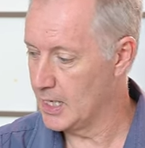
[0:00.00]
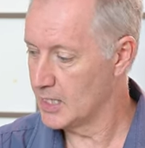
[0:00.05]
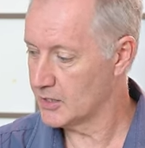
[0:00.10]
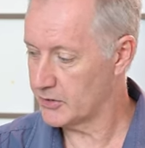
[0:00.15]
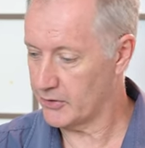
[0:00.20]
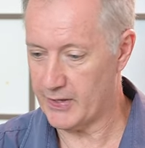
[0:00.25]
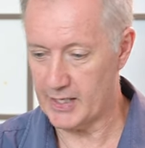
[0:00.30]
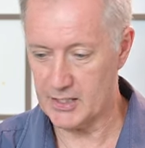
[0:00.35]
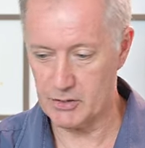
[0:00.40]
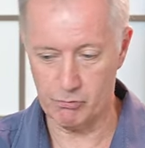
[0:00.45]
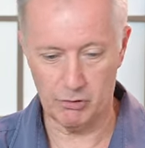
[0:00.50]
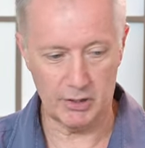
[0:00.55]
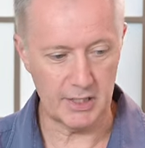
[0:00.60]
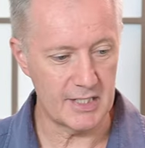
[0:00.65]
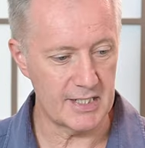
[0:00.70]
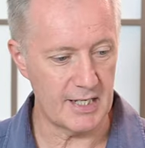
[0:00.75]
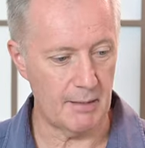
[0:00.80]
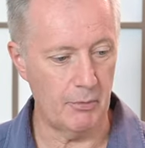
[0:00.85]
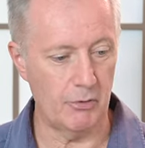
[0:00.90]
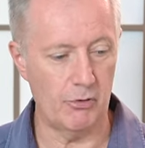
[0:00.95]
So that's really
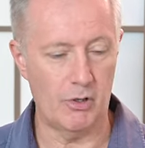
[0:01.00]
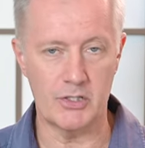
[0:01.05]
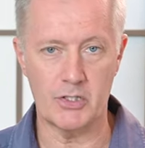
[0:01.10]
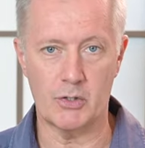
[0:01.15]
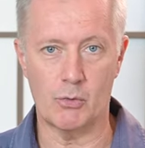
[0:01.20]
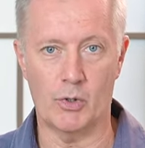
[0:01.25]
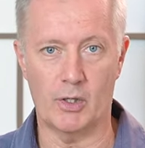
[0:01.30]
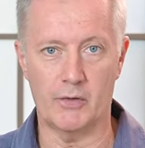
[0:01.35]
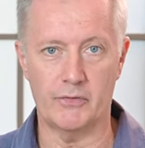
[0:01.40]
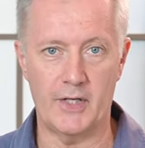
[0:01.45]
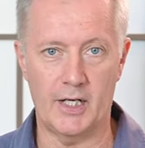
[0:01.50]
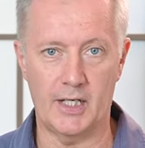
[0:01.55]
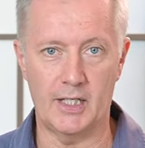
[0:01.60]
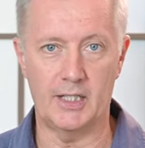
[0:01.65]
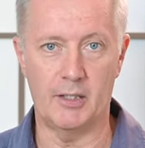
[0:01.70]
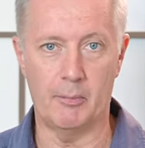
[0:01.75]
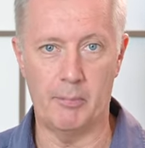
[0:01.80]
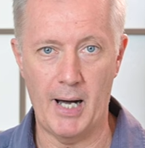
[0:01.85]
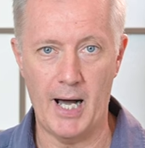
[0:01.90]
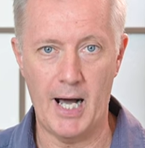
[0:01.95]
summarizing what I've done
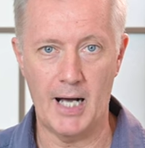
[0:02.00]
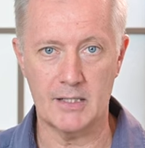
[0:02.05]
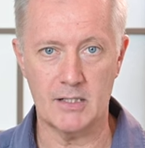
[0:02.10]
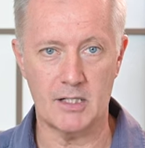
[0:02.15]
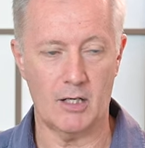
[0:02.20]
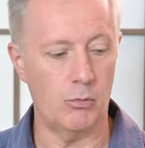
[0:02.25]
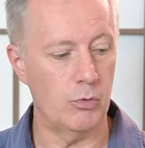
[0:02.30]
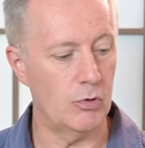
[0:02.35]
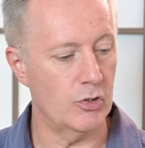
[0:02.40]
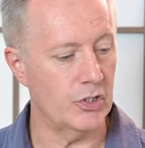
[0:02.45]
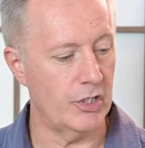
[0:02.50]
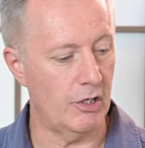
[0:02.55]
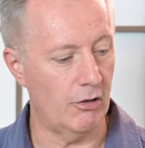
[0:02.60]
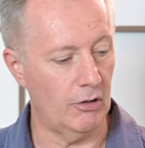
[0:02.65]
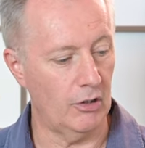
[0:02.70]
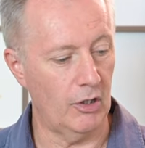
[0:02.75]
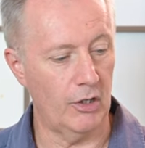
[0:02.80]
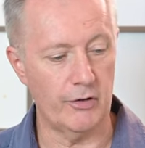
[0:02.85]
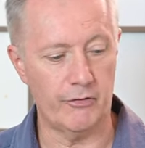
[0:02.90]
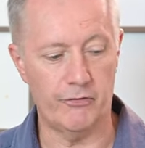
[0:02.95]
in the past. I will share
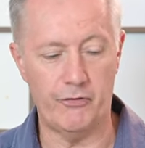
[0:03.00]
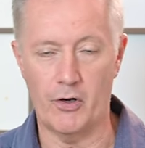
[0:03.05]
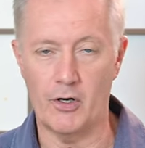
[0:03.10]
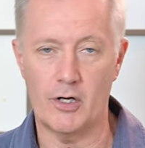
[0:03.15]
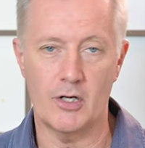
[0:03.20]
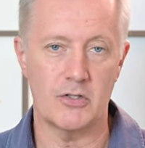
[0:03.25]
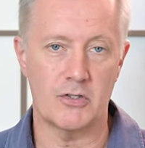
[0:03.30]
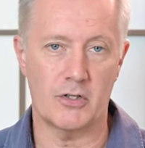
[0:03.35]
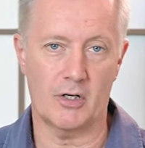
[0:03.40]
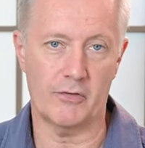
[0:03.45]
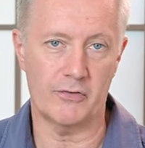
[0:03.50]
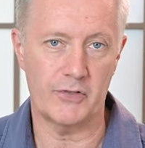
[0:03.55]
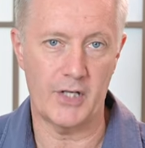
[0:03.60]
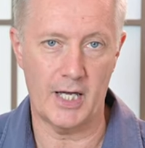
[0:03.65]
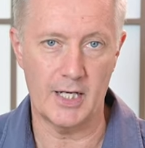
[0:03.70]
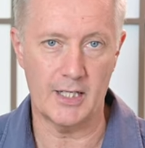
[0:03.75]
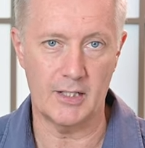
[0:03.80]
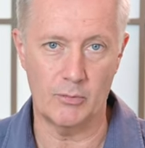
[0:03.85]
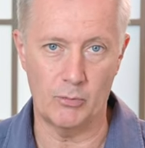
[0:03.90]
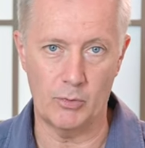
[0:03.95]
a lot of photos that I've
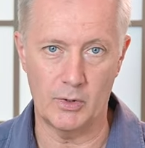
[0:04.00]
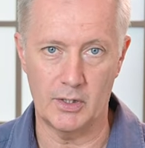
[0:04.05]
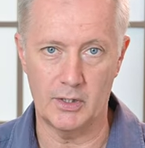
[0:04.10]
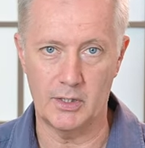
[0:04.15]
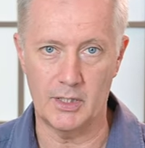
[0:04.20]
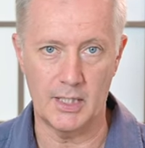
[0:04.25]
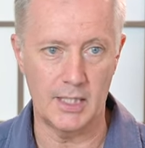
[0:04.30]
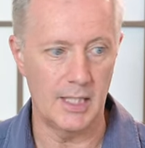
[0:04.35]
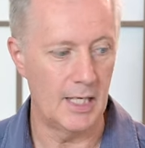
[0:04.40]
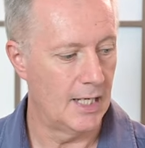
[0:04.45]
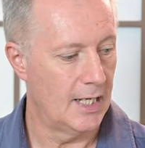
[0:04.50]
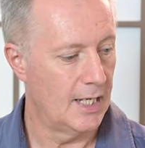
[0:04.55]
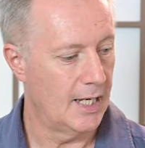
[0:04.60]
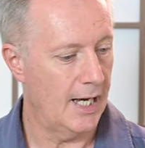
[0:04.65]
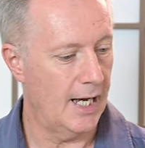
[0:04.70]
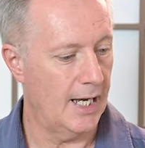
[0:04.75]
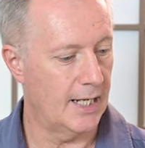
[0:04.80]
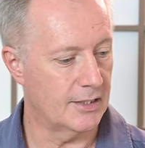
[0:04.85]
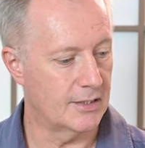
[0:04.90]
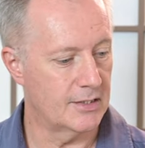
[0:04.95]
taken with the
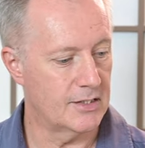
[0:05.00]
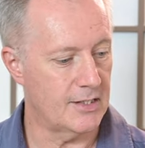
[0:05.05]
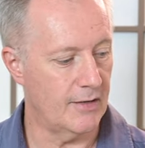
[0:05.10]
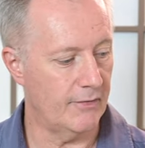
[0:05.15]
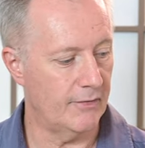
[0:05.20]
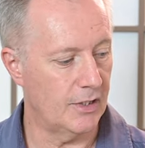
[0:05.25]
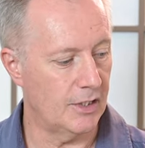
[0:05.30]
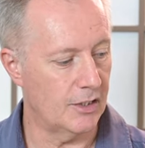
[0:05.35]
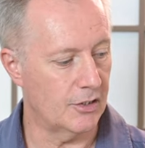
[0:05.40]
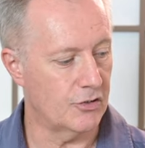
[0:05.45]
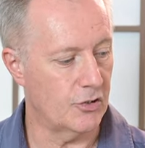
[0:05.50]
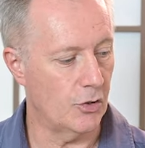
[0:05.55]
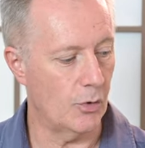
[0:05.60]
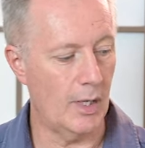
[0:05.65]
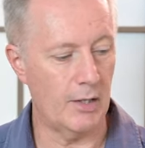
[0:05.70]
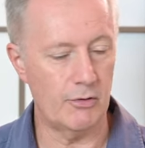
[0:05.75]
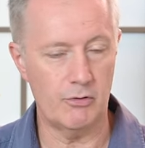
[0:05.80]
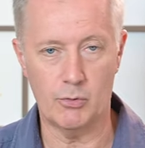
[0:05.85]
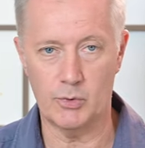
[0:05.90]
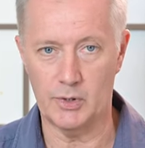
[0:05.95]

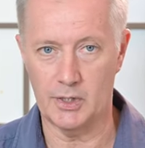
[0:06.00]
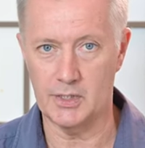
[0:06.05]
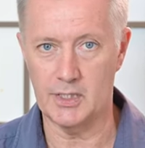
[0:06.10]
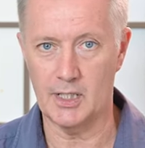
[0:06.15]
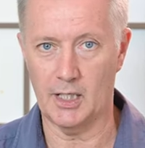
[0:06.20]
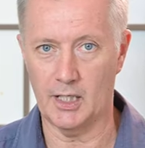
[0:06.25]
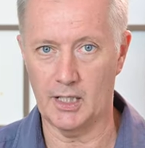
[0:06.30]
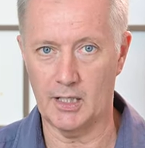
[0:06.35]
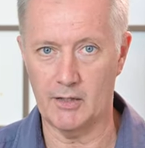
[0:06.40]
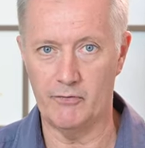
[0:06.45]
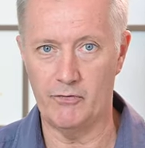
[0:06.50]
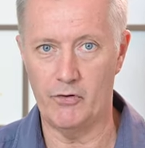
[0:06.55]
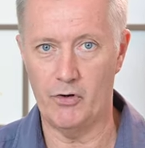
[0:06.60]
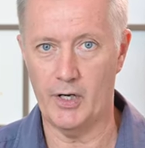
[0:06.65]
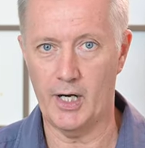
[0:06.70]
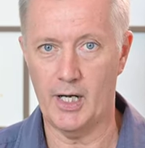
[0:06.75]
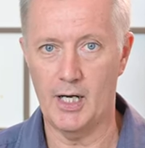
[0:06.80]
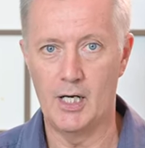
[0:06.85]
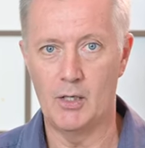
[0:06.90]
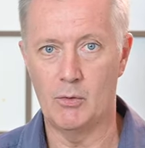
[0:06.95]
70-200 with the
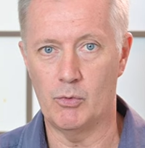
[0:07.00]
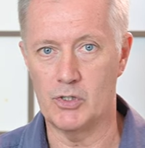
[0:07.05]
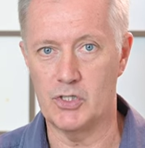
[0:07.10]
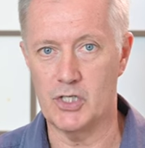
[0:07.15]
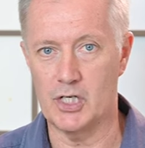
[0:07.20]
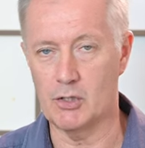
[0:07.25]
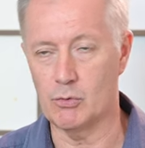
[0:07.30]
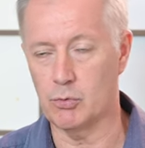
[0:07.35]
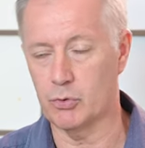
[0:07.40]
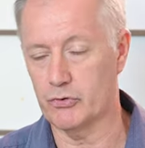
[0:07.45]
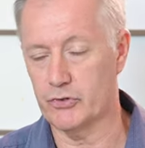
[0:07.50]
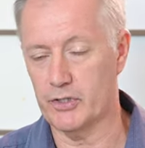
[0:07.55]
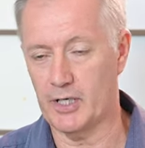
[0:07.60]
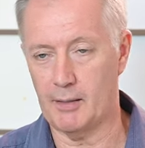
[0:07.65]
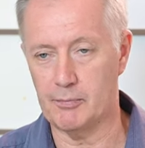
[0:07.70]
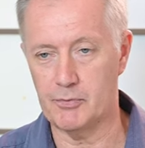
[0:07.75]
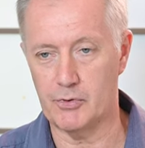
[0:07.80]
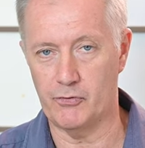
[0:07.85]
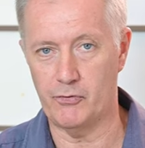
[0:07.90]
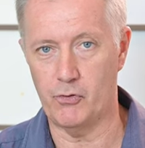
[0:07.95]
teleconverter, which equals it
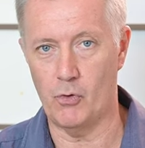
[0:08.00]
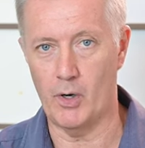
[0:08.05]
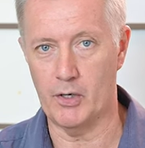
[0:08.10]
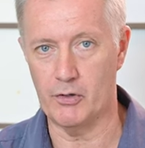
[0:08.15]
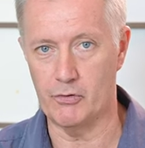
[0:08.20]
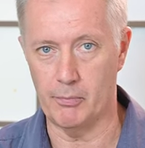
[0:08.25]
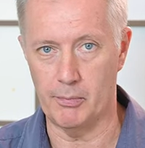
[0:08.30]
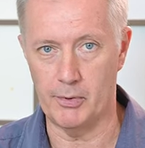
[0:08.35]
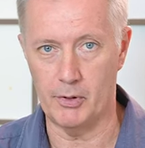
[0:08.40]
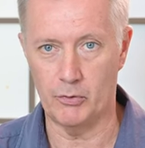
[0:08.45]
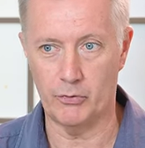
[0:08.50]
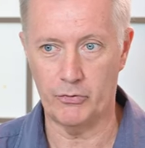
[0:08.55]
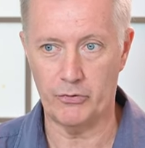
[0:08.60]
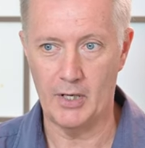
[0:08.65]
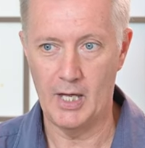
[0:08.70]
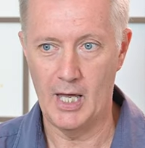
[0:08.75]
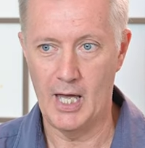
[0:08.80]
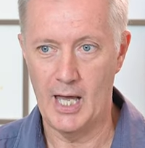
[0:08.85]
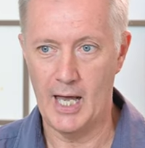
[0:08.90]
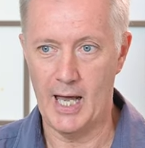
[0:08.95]
up to 400 mils.
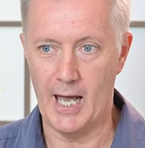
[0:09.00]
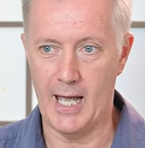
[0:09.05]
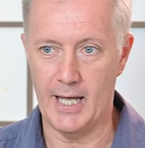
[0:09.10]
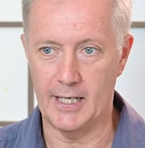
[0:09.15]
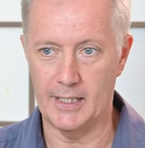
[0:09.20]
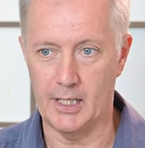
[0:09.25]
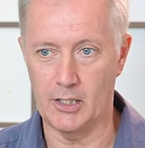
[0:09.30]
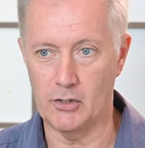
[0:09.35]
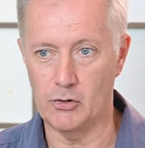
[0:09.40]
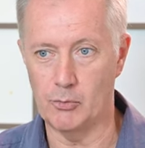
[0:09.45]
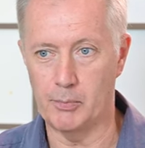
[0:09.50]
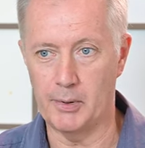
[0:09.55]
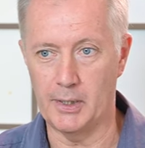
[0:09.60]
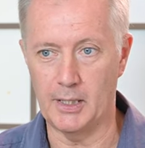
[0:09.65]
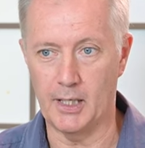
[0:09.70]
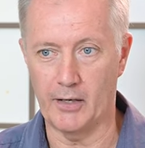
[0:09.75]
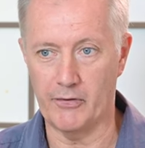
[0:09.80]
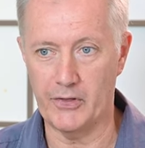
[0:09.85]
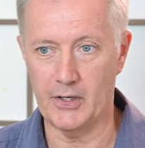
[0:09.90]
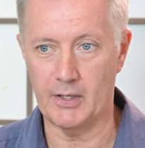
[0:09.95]
And you'll
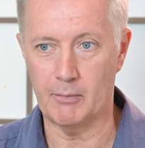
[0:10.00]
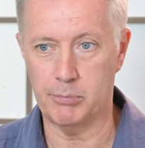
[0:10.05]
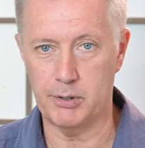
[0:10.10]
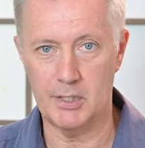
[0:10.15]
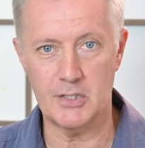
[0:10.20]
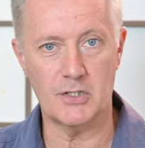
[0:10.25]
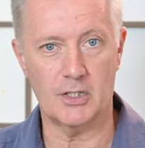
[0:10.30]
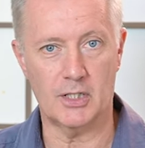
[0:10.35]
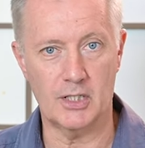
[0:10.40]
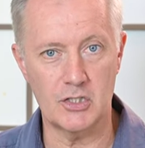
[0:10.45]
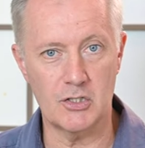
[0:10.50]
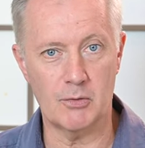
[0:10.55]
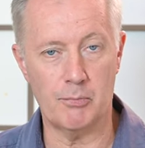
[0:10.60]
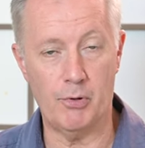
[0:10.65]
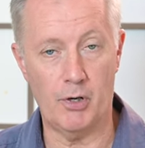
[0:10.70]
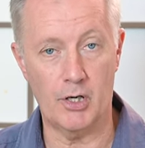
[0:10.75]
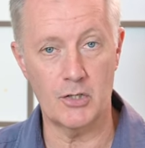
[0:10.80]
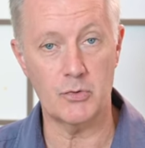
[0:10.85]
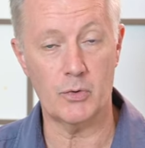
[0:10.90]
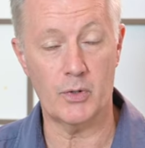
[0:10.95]
be, I think, pleasantly
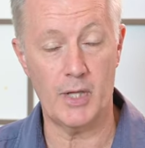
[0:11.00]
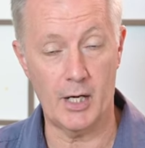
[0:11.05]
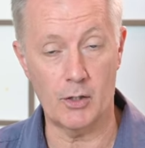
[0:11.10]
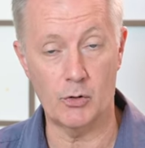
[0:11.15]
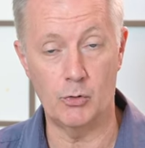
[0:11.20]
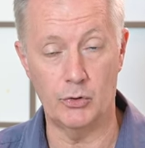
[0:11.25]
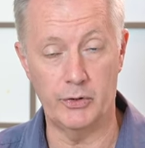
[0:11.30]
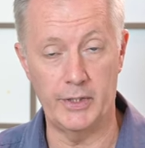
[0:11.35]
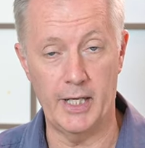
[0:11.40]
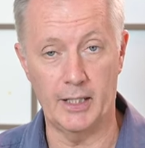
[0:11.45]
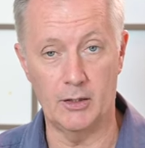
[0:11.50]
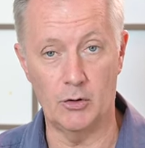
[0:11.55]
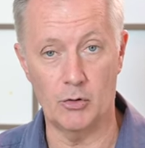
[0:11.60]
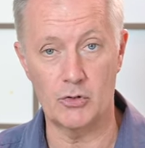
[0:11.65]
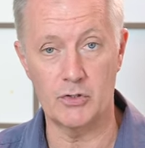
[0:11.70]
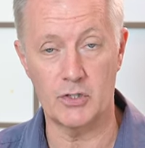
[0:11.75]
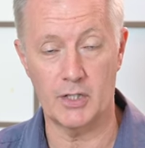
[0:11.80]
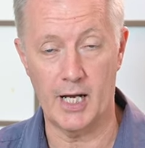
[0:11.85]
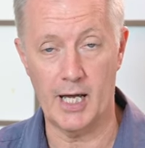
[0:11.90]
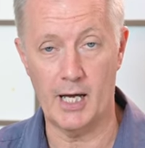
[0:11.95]
surprised with how good that
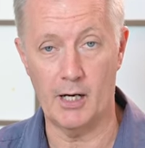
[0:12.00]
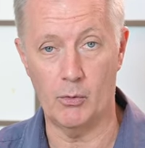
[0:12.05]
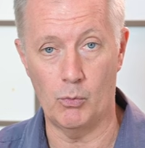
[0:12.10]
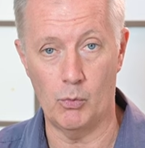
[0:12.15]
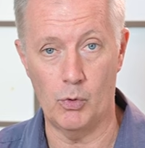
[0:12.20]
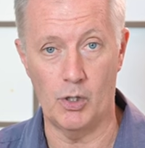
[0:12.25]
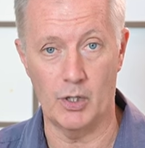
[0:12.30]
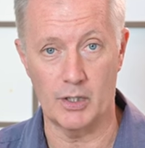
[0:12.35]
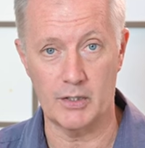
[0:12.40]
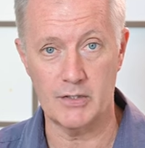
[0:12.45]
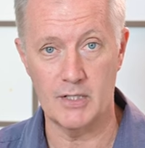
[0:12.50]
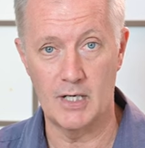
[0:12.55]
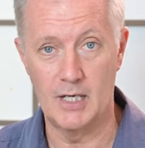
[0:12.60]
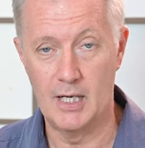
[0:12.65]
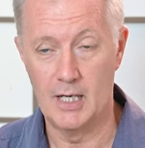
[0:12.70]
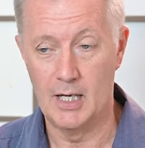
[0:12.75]
looks and how it works.